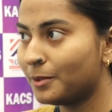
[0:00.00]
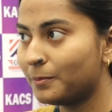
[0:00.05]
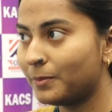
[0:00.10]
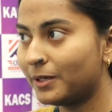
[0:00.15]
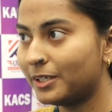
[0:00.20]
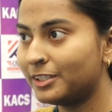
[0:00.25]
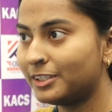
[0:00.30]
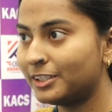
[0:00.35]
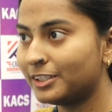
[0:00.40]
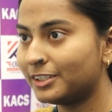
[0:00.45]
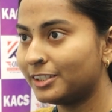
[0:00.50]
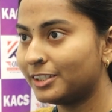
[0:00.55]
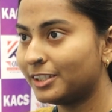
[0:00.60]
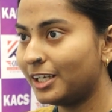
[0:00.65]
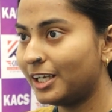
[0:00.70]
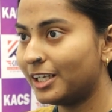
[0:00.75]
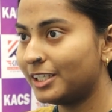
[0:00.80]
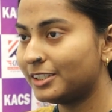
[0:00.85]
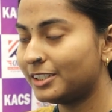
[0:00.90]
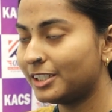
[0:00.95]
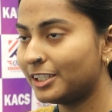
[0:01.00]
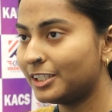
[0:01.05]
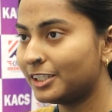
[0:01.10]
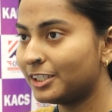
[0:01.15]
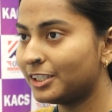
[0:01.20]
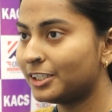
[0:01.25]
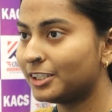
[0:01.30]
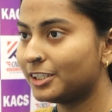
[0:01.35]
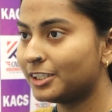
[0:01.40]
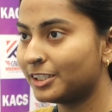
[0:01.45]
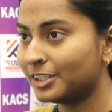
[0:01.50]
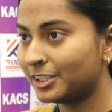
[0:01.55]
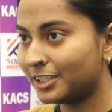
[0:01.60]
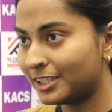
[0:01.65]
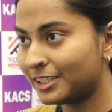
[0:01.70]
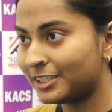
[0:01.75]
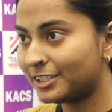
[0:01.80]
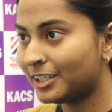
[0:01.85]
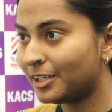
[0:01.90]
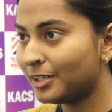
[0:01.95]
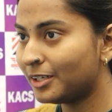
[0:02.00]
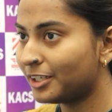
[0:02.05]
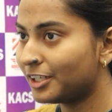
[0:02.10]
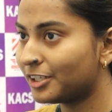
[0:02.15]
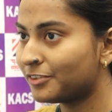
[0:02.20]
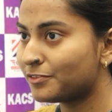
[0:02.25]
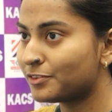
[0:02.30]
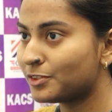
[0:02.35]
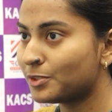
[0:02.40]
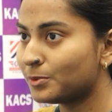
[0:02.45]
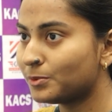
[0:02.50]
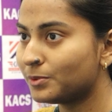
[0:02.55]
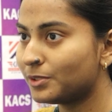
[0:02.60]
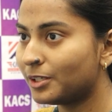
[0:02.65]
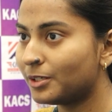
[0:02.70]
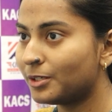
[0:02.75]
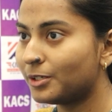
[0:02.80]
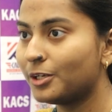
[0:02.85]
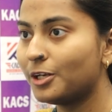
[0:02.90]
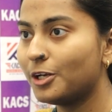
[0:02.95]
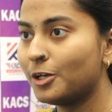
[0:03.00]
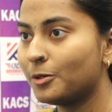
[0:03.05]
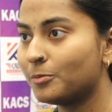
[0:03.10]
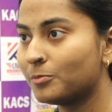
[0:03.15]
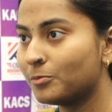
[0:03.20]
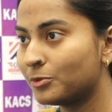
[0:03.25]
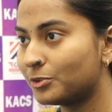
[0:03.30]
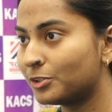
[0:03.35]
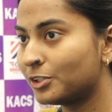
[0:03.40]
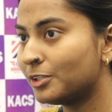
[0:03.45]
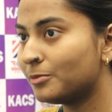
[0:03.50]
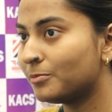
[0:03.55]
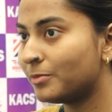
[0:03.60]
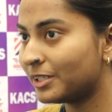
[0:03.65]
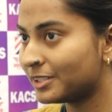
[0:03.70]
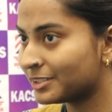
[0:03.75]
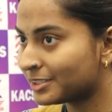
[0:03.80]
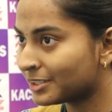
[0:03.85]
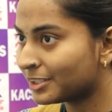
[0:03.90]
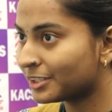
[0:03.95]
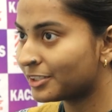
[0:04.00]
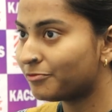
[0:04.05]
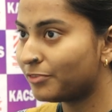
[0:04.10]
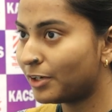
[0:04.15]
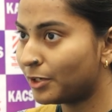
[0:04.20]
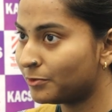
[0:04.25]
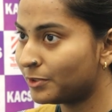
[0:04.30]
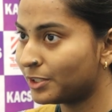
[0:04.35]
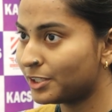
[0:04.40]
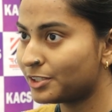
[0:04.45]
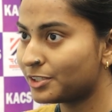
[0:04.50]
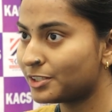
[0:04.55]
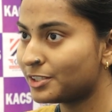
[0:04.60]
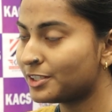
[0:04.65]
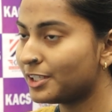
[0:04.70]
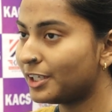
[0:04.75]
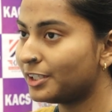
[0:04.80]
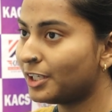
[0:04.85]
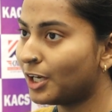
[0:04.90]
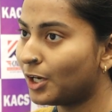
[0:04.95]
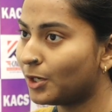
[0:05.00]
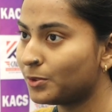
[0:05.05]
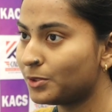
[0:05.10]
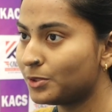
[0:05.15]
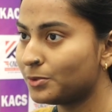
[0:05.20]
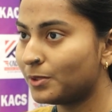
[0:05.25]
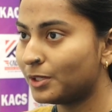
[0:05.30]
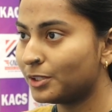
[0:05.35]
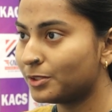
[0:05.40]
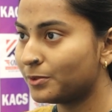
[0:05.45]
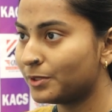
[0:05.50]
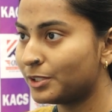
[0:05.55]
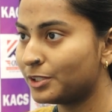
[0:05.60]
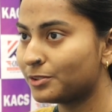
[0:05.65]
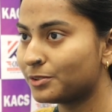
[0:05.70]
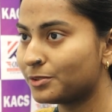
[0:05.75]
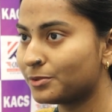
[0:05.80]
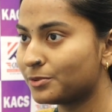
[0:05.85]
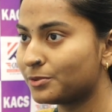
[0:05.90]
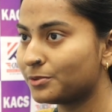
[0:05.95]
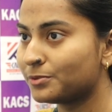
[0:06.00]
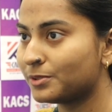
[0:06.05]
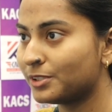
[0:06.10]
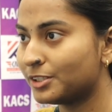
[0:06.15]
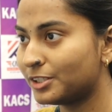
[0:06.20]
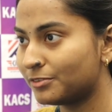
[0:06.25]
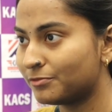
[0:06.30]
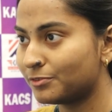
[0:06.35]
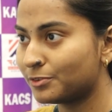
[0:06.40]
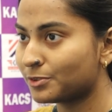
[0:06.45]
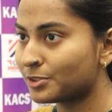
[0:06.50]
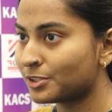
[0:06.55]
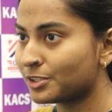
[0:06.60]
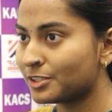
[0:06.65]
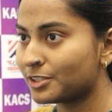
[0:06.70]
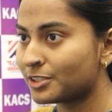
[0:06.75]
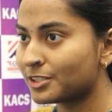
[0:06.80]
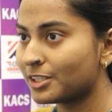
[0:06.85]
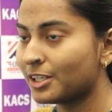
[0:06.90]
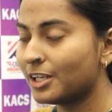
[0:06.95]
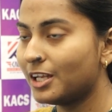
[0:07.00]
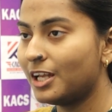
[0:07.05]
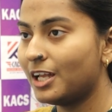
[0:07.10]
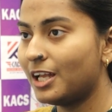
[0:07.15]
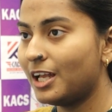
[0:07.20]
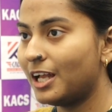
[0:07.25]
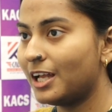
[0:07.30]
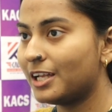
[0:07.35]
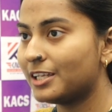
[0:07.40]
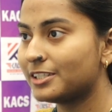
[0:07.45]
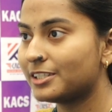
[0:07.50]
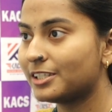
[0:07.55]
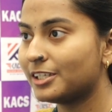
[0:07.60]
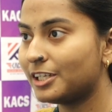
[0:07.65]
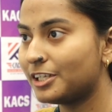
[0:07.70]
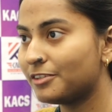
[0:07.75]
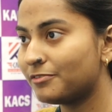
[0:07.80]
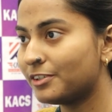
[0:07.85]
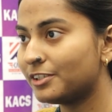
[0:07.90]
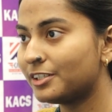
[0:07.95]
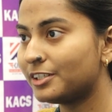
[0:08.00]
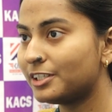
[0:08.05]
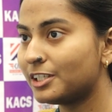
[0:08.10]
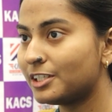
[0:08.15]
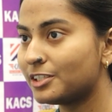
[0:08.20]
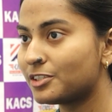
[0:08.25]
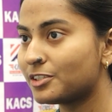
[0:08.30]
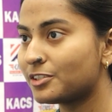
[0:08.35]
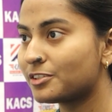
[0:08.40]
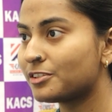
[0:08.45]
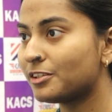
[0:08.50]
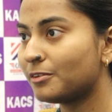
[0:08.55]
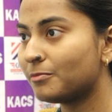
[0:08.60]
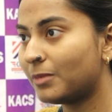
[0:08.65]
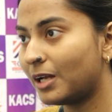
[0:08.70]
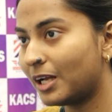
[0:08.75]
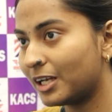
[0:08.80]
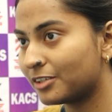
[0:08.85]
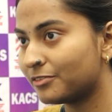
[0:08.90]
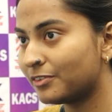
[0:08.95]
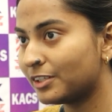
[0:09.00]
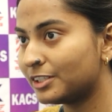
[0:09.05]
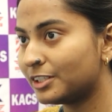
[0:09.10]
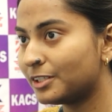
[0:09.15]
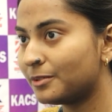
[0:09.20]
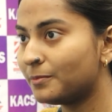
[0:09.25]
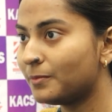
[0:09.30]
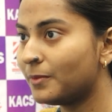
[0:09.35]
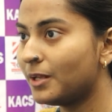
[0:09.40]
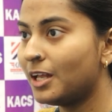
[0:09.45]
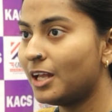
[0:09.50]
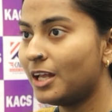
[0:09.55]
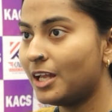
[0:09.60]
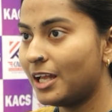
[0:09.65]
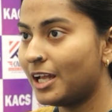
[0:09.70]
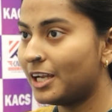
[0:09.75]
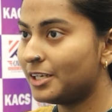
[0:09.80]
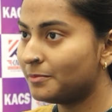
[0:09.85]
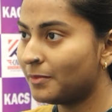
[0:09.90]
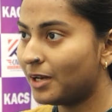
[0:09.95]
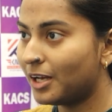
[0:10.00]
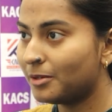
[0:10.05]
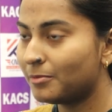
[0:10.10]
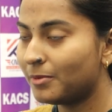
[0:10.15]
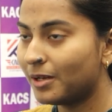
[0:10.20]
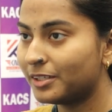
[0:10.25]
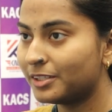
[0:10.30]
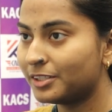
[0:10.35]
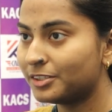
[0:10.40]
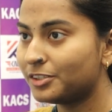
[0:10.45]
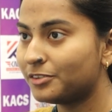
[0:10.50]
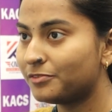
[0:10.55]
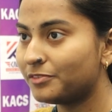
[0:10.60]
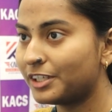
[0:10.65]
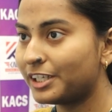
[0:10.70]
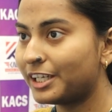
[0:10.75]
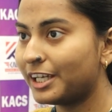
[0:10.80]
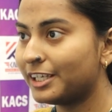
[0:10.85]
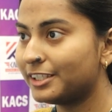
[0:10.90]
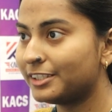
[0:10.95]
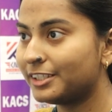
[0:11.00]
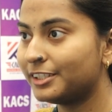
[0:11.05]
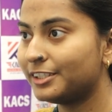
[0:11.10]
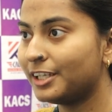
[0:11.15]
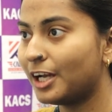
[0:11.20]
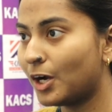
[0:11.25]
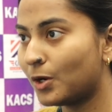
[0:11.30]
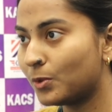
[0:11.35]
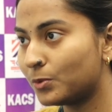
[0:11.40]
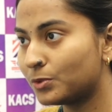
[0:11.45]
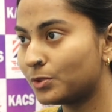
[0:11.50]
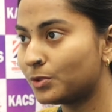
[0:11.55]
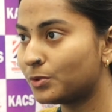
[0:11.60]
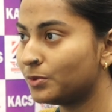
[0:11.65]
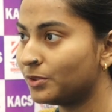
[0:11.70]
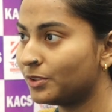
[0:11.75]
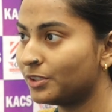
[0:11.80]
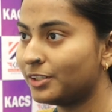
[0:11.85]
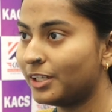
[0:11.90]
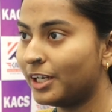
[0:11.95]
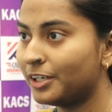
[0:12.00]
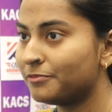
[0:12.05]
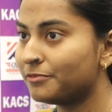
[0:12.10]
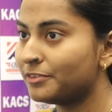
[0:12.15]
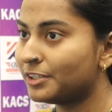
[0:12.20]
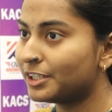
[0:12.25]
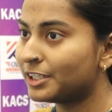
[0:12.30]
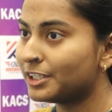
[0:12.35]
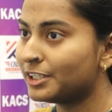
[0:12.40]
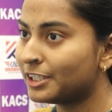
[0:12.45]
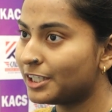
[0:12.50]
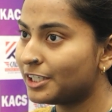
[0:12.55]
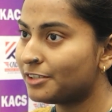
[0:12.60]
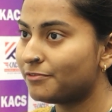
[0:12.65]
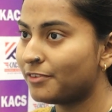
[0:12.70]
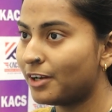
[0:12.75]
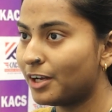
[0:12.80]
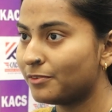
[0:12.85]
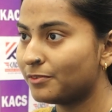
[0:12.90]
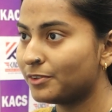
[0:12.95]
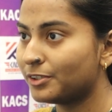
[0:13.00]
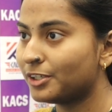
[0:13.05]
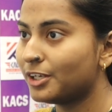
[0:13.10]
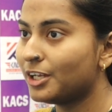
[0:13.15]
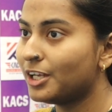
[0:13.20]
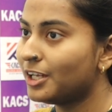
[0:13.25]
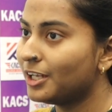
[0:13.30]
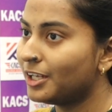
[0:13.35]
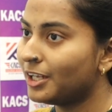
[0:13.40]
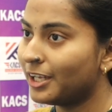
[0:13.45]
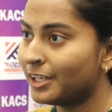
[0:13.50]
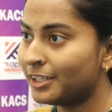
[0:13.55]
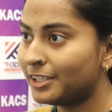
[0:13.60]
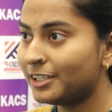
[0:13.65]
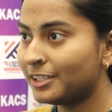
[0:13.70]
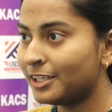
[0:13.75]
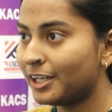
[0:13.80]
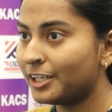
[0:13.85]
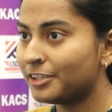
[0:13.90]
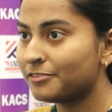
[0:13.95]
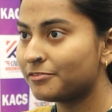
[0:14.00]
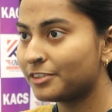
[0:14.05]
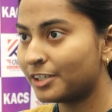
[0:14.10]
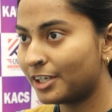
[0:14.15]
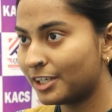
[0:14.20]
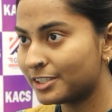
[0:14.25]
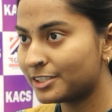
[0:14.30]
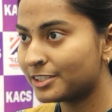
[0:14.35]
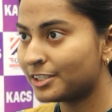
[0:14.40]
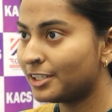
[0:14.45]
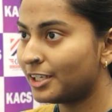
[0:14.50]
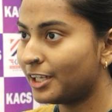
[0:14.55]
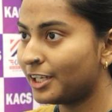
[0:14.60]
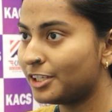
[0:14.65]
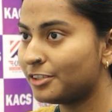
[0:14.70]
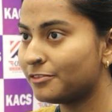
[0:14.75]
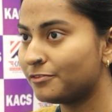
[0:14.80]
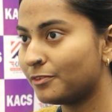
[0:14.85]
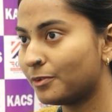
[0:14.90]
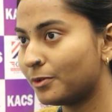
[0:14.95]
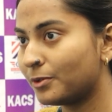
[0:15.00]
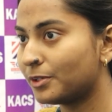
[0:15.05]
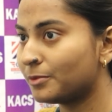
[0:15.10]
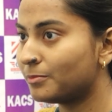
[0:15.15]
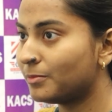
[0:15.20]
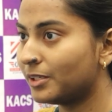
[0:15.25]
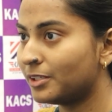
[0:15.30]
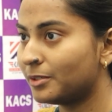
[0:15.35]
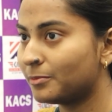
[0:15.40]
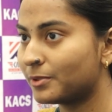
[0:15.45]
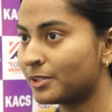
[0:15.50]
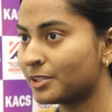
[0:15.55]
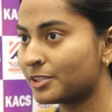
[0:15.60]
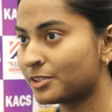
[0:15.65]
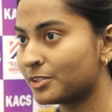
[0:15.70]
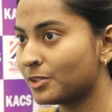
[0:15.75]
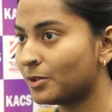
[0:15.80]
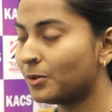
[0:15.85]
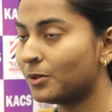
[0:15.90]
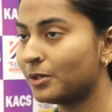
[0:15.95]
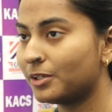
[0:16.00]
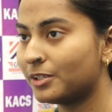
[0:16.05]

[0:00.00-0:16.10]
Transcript: But I think Gita gives you the moral basic foundations that how you are going to do the devotions. And even the teachings of Bhagavatam and Mahabharata, we get that how that we can live our any life, grahastha life or vanaprastha